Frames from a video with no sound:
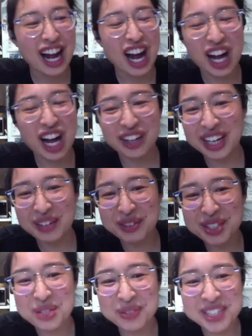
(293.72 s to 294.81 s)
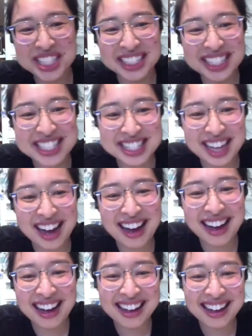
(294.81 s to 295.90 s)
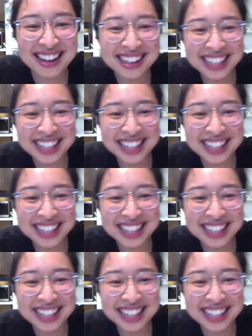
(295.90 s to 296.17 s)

All right, we're switching the song.